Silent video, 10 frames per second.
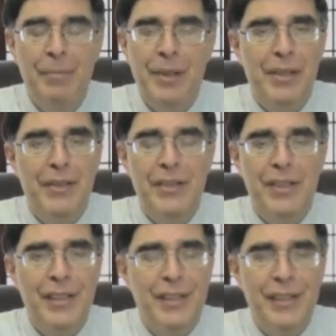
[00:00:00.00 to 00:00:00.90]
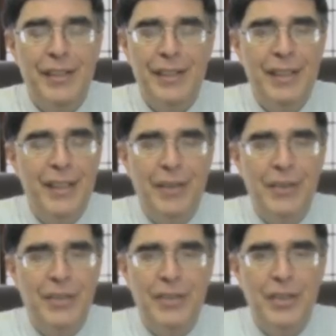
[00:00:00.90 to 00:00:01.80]
But, you know,
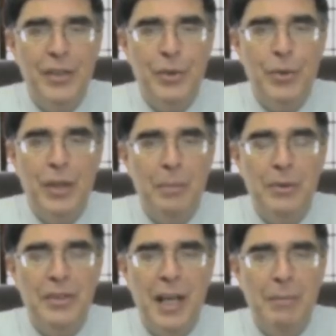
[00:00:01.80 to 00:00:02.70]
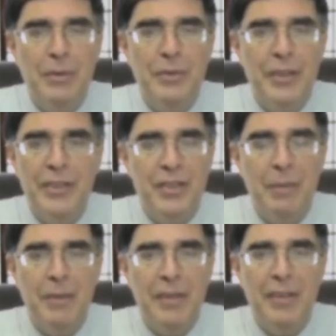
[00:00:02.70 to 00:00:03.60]
it's just an incredible time to look at
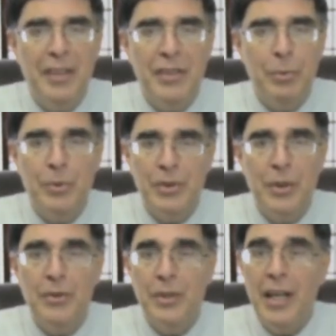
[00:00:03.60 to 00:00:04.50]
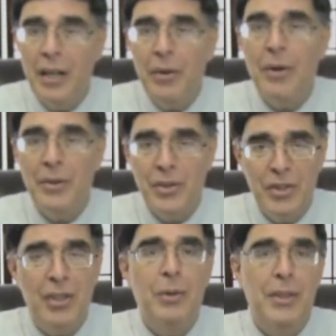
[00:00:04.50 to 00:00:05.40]
some of the things that were sold. So here are a
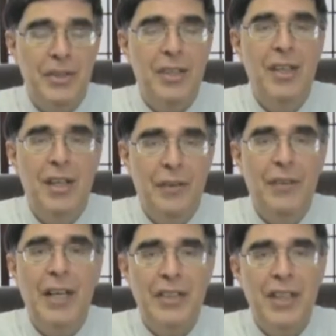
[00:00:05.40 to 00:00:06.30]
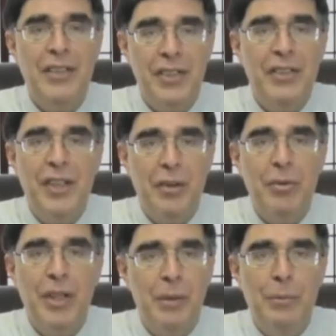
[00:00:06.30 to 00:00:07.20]
series of
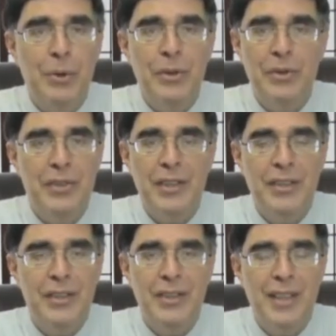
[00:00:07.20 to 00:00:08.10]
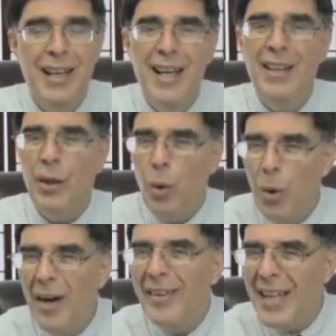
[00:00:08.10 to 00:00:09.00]
1963 commercials that the
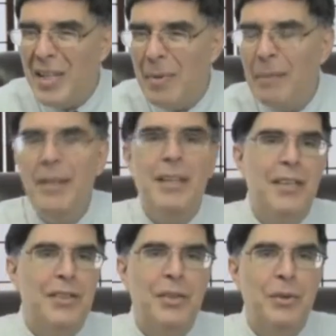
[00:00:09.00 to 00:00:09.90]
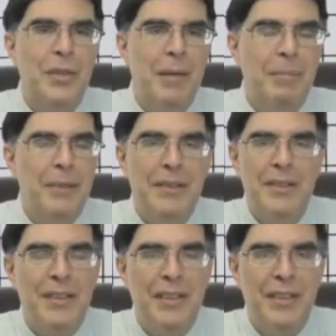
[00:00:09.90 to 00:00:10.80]
quality's maybe not so great,
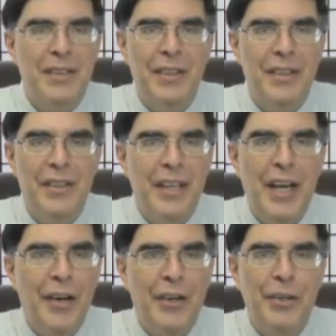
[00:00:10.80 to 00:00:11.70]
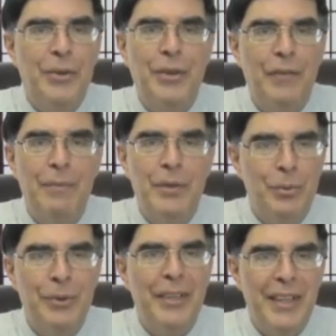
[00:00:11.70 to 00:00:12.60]
but the character of them
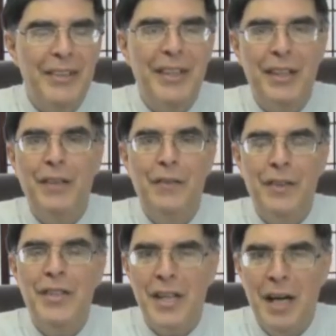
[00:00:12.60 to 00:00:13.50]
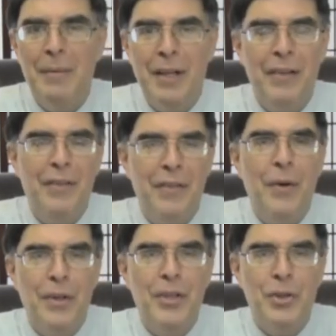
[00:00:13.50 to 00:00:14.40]
is really indicative of the time, and I
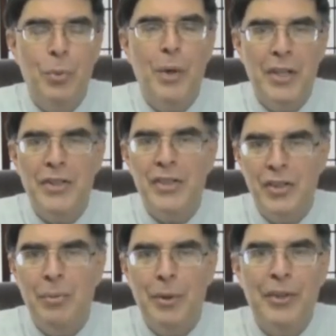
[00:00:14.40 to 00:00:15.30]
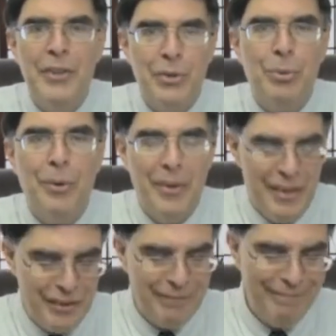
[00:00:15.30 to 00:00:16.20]
thought you should watch this. So, Mark, let's roll this.